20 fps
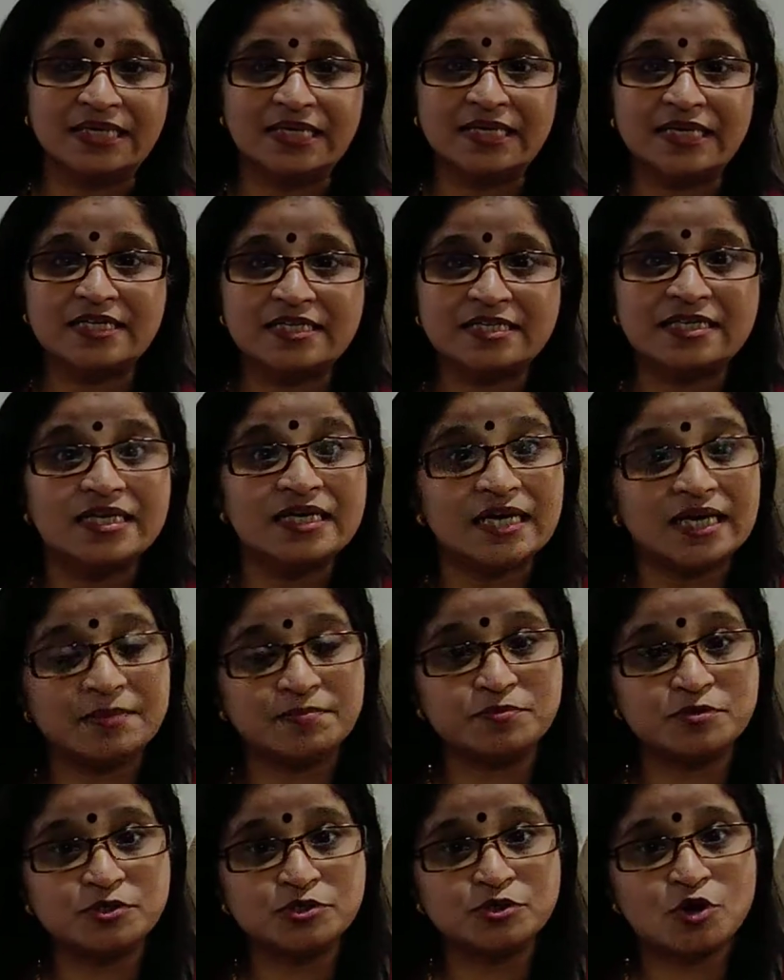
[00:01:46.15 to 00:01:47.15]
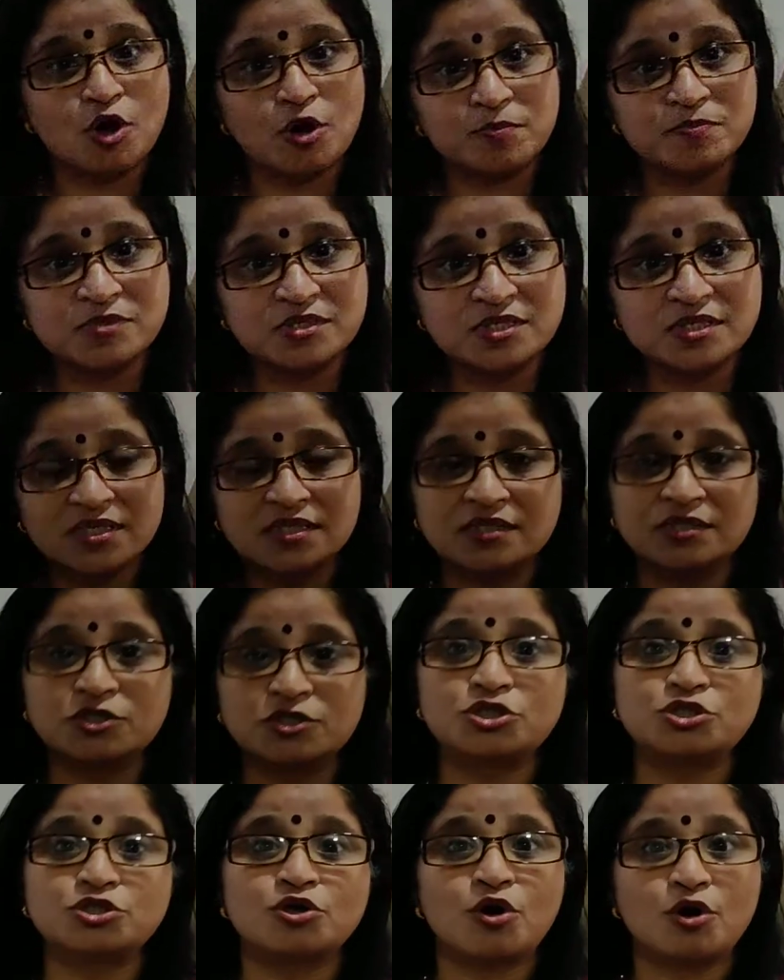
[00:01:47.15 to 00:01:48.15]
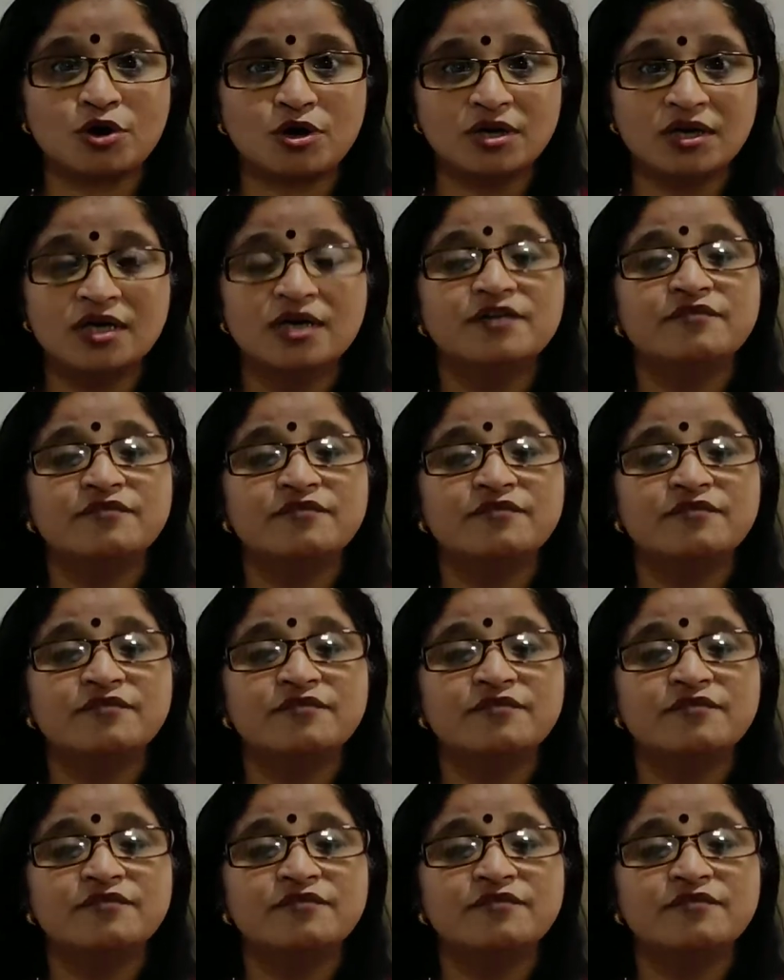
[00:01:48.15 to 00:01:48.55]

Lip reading: It absorbs the shock